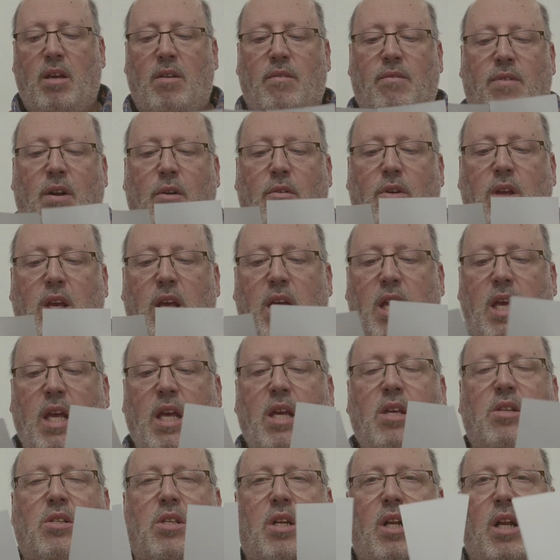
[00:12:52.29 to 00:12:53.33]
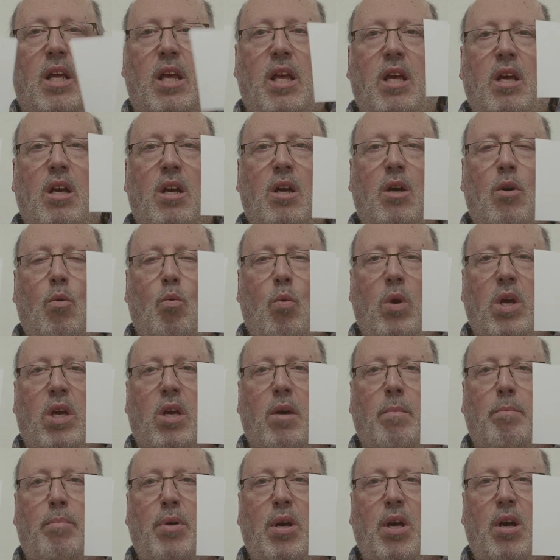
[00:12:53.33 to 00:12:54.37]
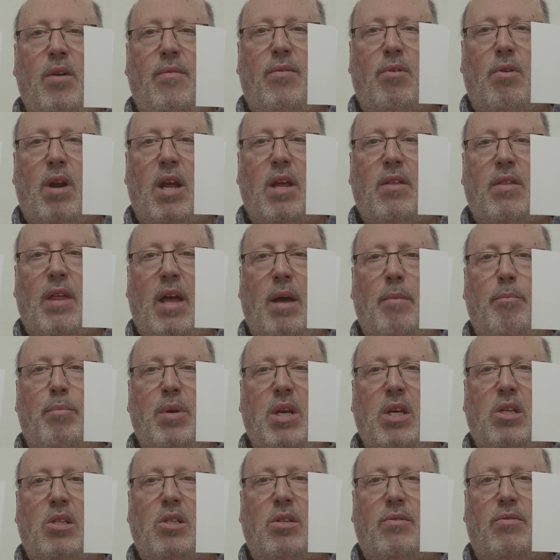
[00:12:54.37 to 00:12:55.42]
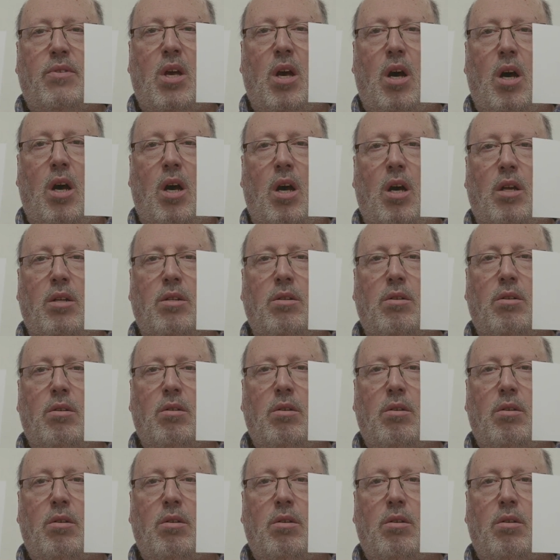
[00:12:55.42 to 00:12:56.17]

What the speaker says: very easily, we can perforate that piece of card.